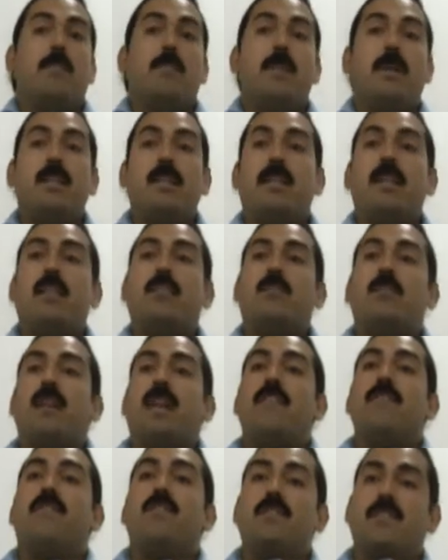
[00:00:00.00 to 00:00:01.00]
Peña Nieto
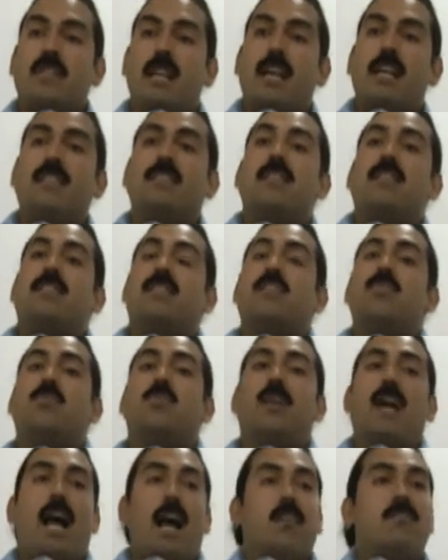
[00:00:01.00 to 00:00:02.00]
emphasized that these
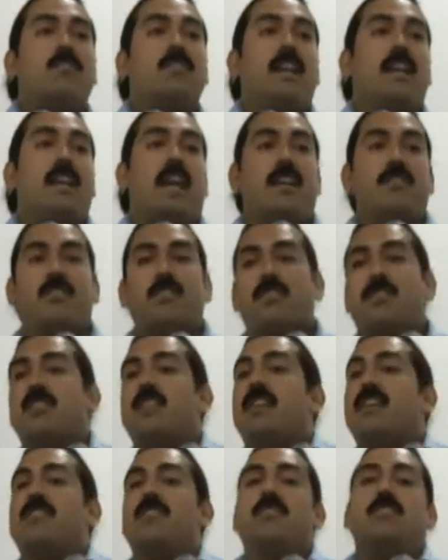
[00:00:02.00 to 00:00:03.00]
were outside
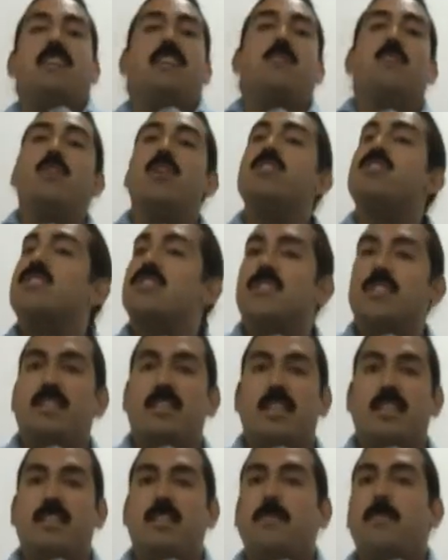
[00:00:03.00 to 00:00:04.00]
agitators, that it wasn't the
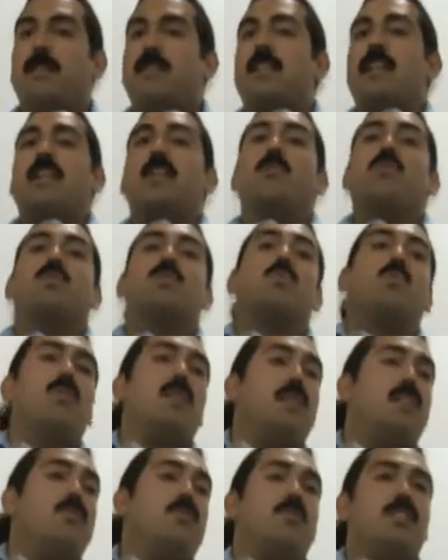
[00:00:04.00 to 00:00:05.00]
sentiment, that he was
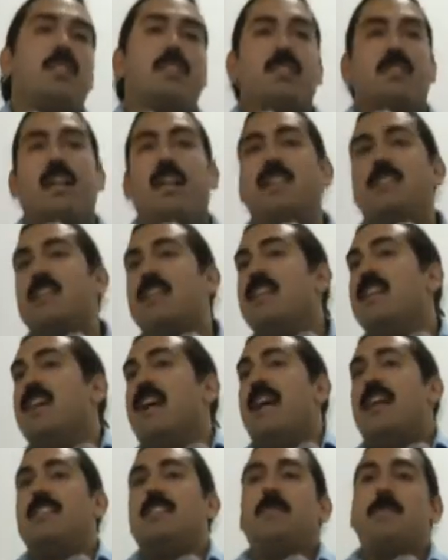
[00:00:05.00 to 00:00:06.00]
willing to discuss
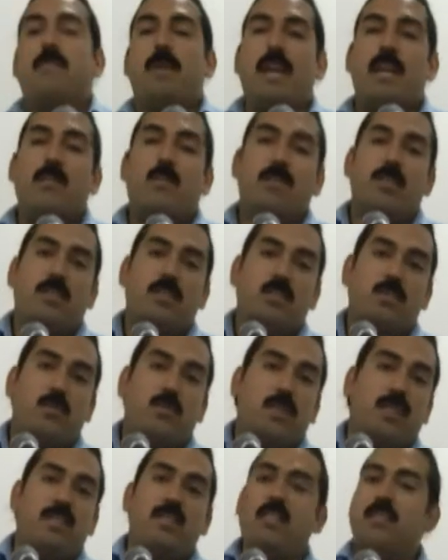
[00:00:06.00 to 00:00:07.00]
and debate with the
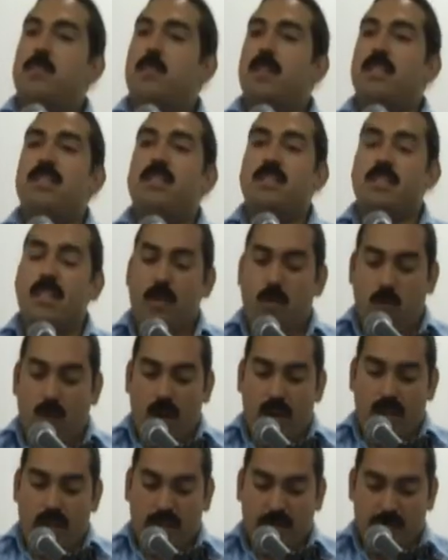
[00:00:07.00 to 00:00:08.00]
students as much as they
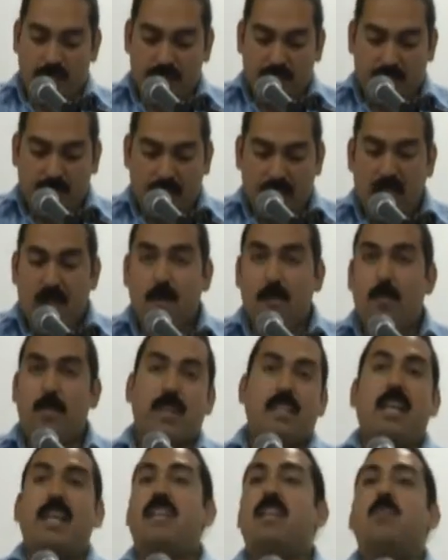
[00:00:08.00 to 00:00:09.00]
wanted,
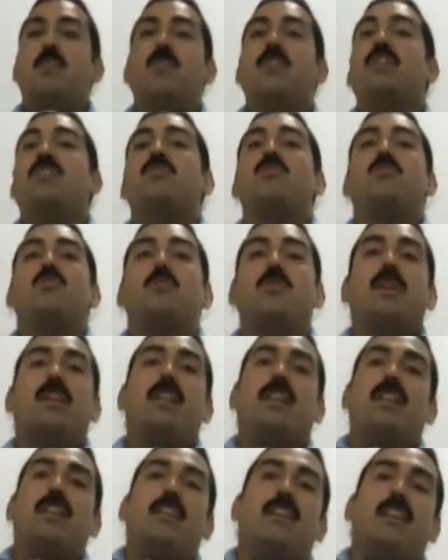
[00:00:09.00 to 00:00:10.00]
but that he wouldn't do
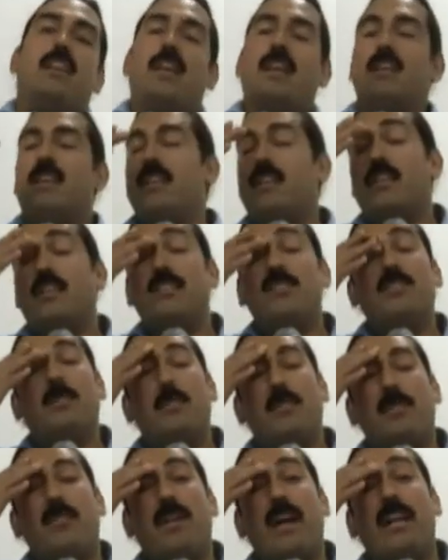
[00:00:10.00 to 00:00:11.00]
it in like an
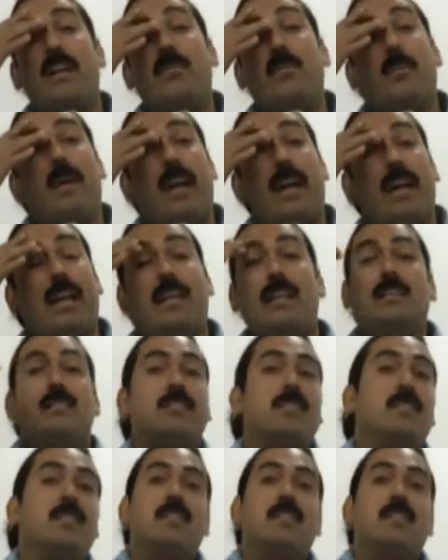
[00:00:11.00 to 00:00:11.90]
undemocratic way and